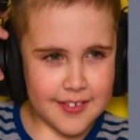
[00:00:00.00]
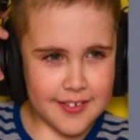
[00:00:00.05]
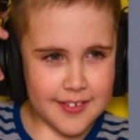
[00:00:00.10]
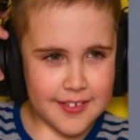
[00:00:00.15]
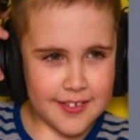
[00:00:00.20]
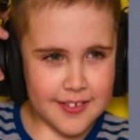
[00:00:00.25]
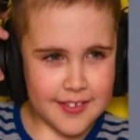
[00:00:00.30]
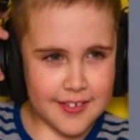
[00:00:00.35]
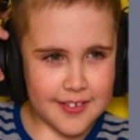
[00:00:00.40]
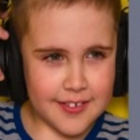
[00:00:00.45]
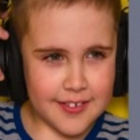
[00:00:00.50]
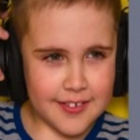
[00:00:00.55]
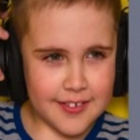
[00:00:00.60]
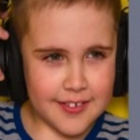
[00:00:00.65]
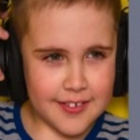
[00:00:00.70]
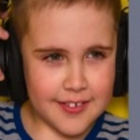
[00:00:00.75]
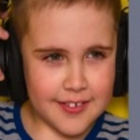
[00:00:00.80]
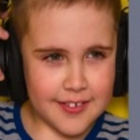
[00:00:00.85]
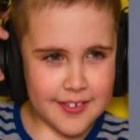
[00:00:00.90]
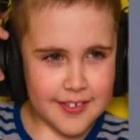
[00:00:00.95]

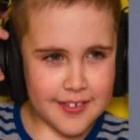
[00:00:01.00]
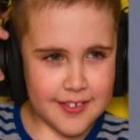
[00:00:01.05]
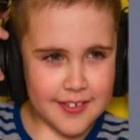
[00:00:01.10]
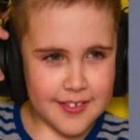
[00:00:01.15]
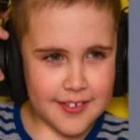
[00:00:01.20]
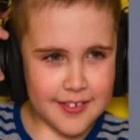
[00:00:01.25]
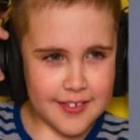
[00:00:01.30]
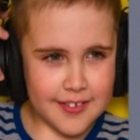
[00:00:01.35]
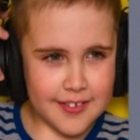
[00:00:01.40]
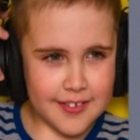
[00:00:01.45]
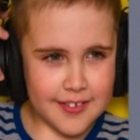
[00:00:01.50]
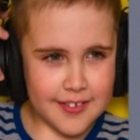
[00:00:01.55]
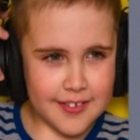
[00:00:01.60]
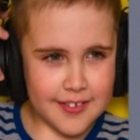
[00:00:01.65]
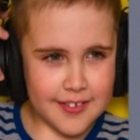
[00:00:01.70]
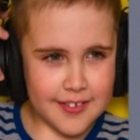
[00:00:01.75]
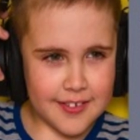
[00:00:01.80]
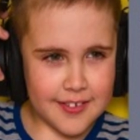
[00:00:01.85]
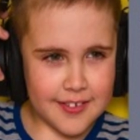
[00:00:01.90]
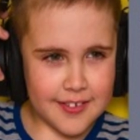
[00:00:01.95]

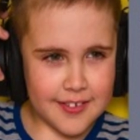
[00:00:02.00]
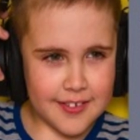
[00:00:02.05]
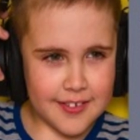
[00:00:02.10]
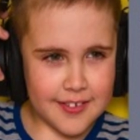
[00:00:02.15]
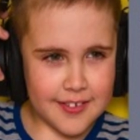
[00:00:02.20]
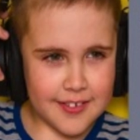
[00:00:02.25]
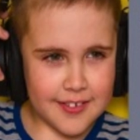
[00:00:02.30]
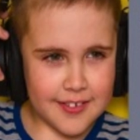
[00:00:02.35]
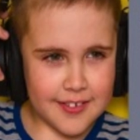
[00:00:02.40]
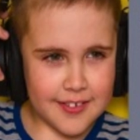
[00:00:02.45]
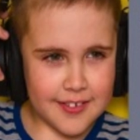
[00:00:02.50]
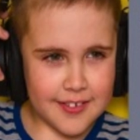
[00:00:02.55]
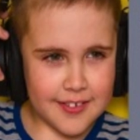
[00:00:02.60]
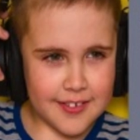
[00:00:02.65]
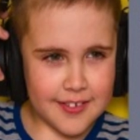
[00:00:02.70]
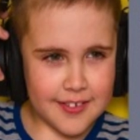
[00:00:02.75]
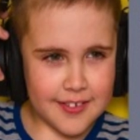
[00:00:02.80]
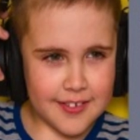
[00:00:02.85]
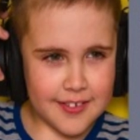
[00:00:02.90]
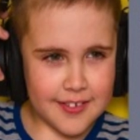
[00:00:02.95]

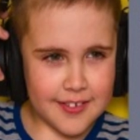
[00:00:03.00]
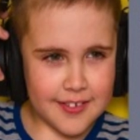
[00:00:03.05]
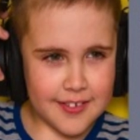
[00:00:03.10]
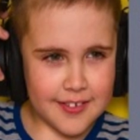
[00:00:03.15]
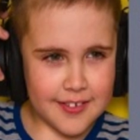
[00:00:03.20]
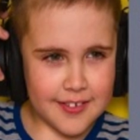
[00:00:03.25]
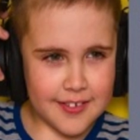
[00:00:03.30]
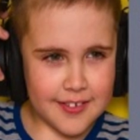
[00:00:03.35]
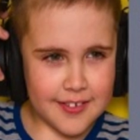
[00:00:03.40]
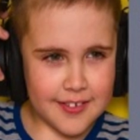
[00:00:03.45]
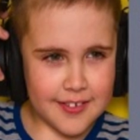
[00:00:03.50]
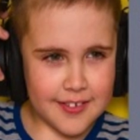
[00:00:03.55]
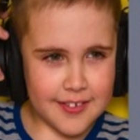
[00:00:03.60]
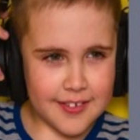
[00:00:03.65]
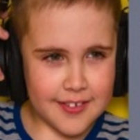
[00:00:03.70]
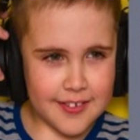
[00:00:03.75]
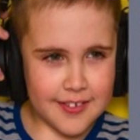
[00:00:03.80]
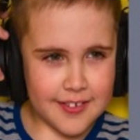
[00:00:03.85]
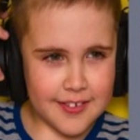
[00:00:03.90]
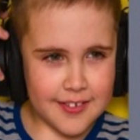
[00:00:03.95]

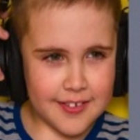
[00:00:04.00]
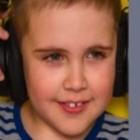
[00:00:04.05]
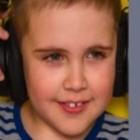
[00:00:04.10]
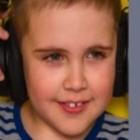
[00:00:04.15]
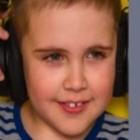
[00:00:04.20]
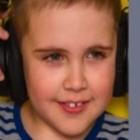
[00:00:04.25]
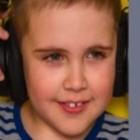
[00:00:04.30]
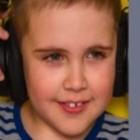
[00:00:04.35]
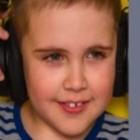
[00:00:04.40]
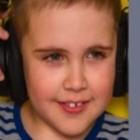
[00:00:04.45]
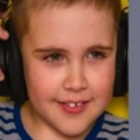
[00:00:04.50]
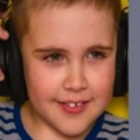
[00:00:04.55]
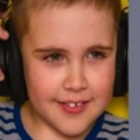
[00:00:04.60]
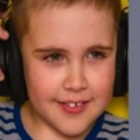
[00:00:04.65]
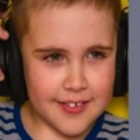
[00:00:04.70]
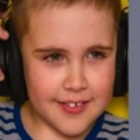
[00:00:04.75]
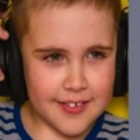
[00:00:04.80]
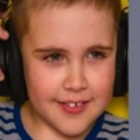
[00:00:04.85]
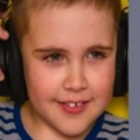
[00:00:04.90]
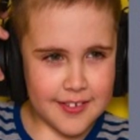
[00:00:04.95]

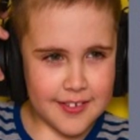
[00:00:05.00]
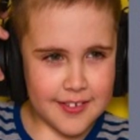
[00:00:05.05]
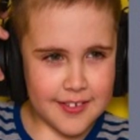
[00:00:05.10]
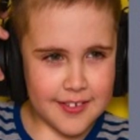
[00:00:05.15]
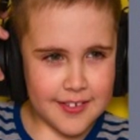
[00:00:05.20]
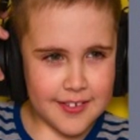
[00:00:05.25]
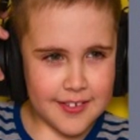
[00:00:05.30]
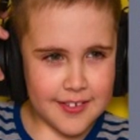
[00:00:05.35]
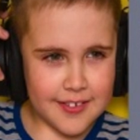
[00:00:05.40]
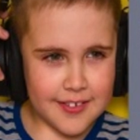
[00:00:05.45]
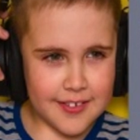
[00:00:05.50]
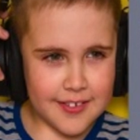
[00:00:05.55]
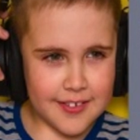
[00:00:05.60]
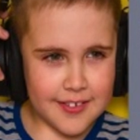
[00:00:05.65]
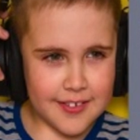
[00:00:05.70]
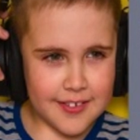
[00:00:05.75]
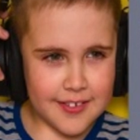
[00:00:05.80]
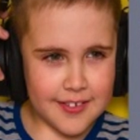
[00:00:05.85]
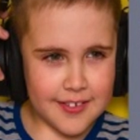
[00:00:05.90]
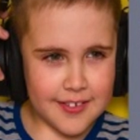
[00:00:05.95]

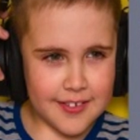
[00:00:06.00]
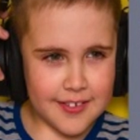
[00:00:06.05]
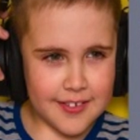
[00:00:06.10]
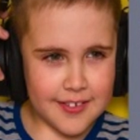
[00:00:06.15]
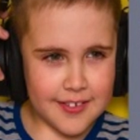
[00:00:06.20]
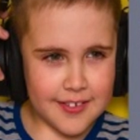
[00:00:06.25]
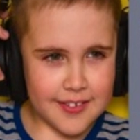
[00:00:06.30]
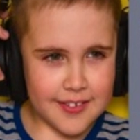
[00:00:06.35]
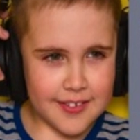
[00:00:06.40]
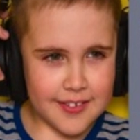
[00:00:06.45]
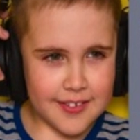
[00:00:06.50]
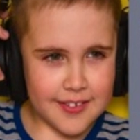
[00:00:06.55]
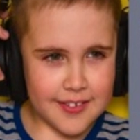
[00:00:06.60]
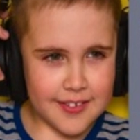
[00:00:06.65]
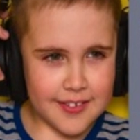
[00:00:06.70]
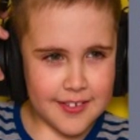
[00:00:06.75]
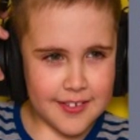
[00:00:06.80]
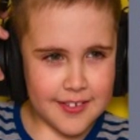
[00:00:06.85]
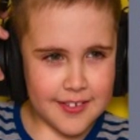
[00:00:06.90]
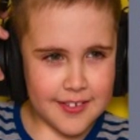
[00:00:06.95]

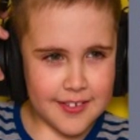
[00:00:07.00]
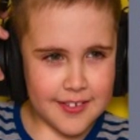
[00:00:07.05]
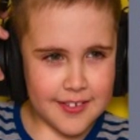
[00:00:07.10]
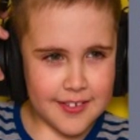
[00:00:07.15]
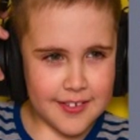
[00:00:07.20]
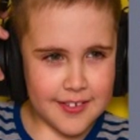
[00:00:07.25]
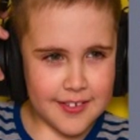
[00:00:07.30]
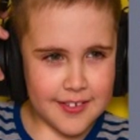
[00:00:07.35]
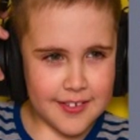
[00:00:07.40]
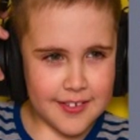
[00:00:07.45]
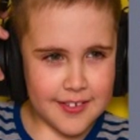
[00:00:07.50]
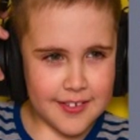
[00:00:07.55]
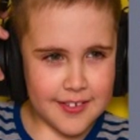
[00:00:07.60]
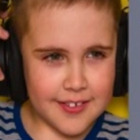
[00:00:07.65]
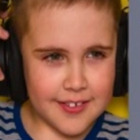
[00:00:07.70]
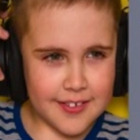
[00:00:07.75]
The face doesn't move, so there is nothing to read.